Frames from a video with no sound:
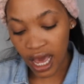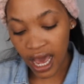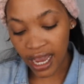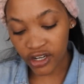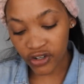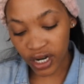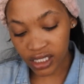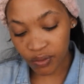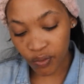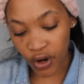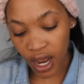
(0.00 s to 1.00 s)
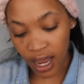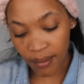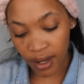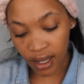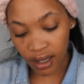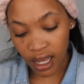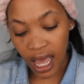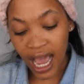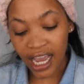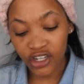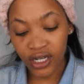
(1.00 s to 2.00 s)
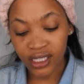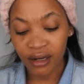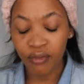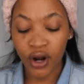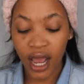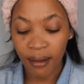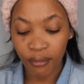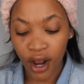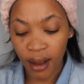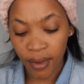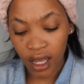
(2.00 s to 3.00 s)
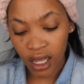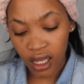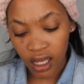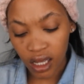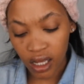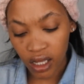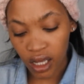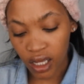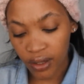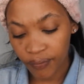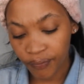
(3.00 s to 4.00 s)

Hydrate primer. Hydrate and prime primer. Okay.